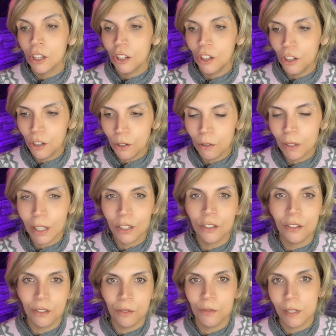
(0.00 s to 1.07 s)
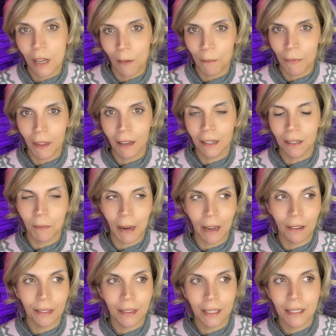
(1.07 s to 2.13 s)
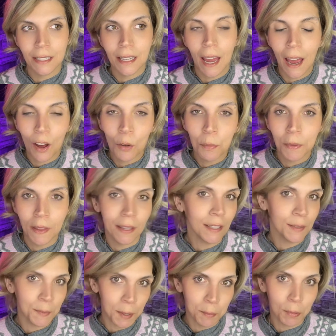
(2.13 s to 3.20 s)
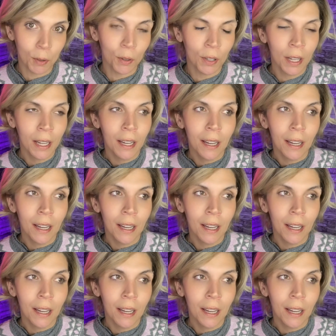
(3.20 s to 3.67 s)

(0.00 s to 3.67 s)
You can do something about this. Help these people.